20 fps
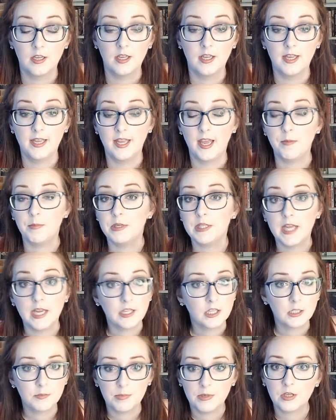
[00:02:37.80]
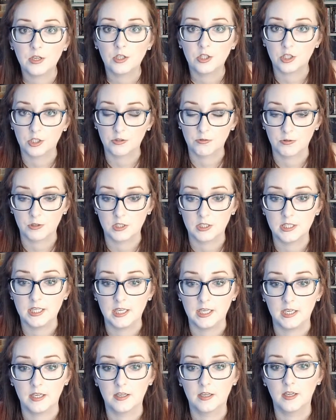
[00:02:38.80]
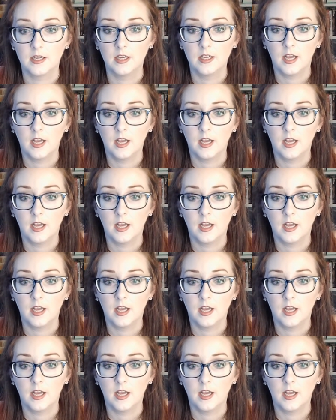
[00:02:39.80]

And we take this beyond just critique,